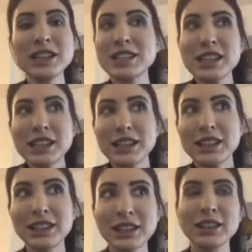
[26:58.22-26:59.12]

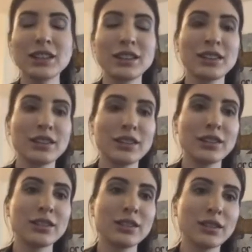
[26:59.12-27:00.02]

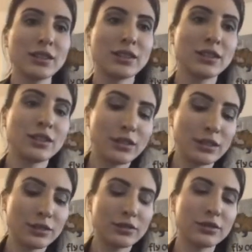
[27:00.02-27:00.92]

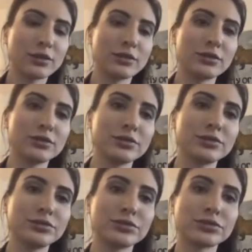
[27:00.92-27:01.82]

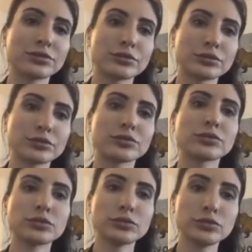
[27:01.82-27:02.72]

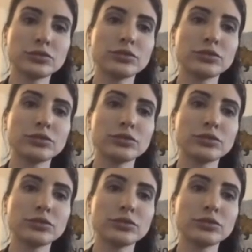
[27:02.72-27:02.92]
No words are spoken by the person on screen.